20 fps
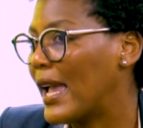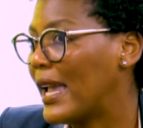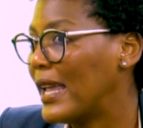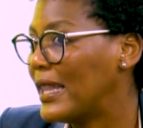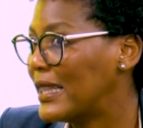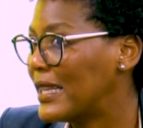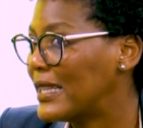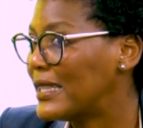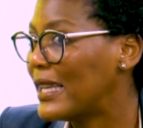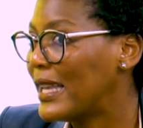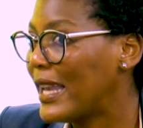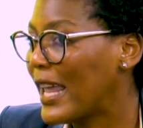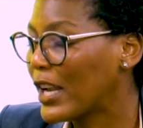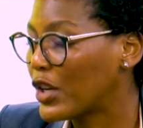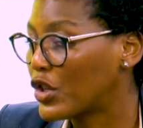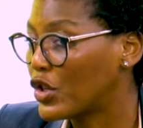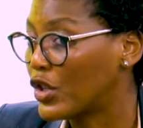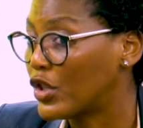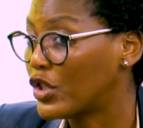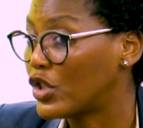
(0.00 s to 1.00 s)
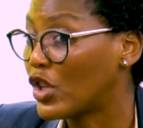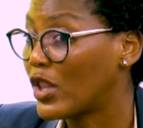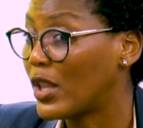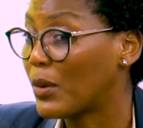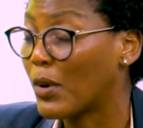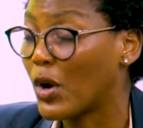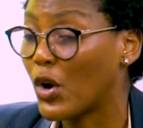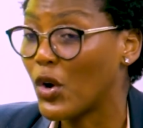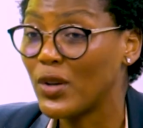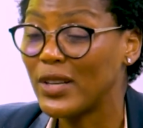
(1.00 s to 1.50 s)
in this election. So
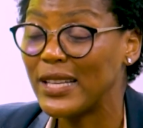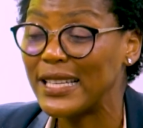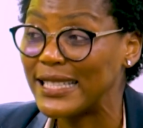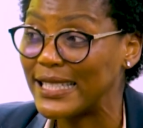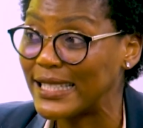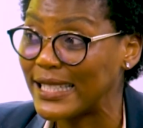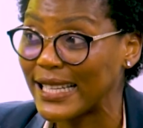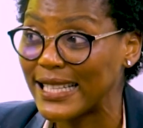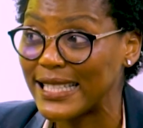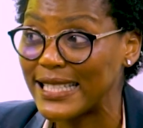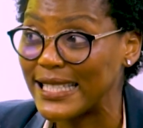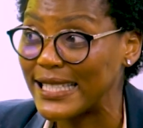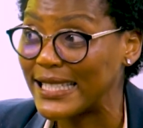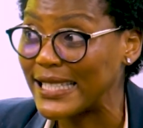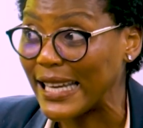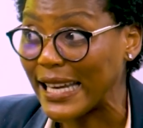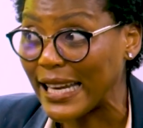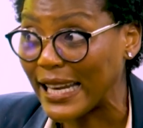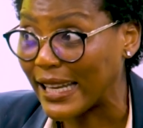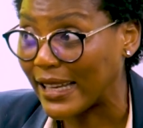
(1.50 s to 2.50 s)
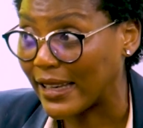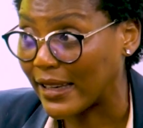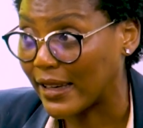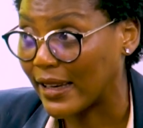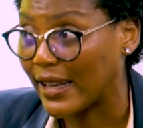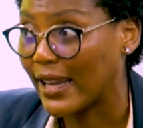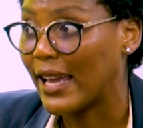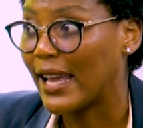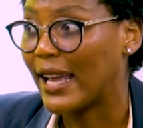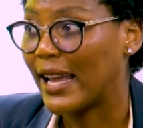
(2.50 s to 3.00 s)
there were only 16
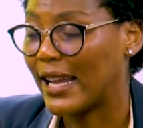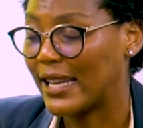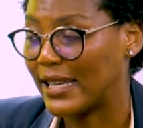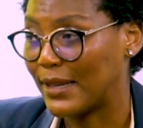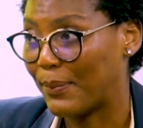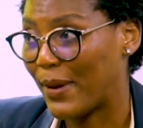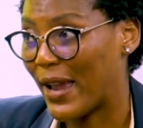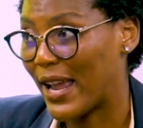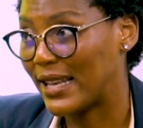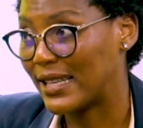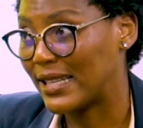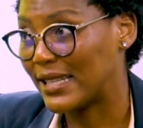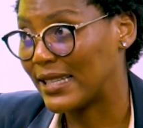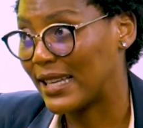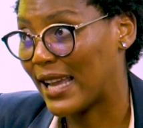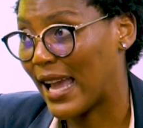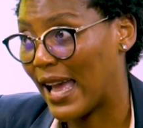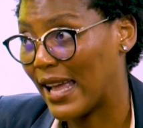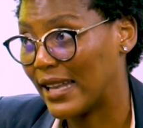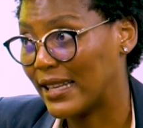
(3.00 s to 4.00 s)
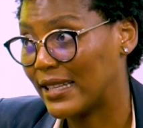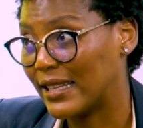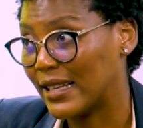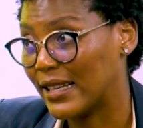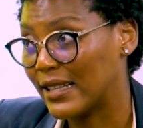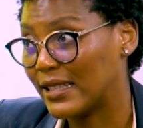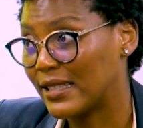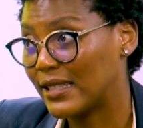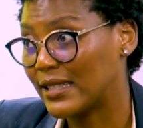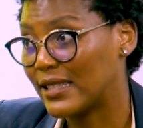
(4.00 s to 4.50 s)
independent
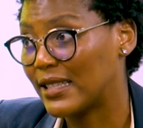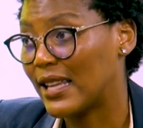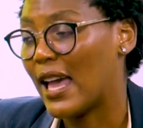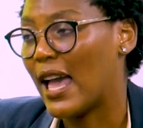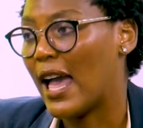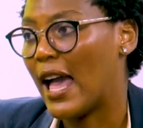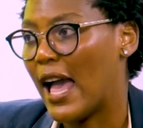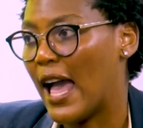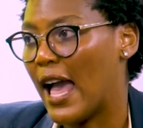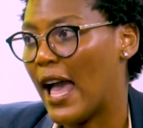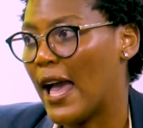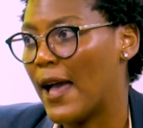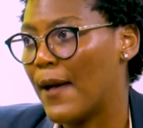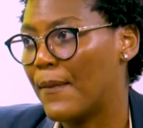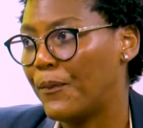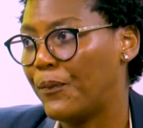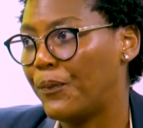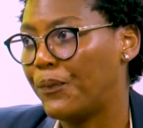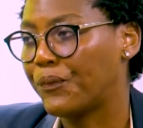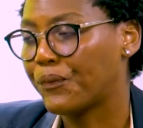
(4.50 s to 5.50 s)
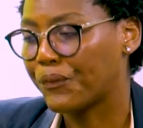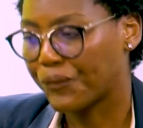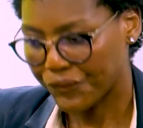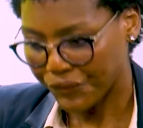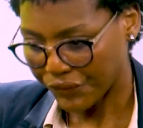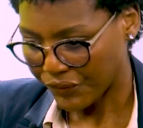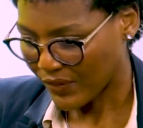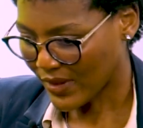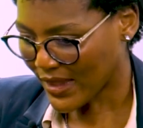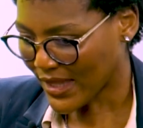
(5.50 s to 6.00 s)
candidates
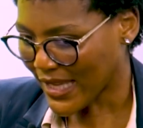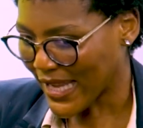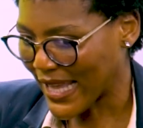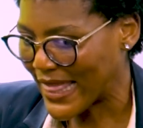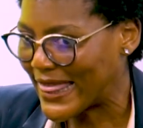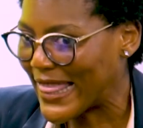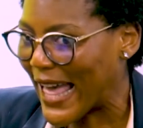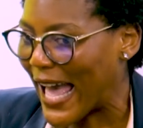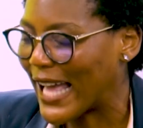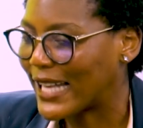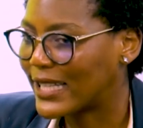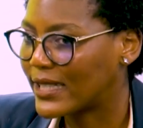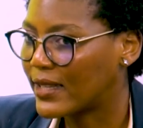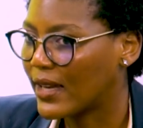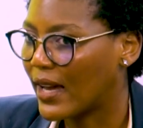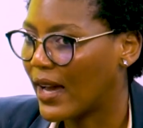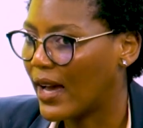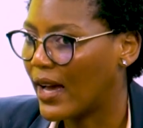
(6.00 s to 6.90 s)
that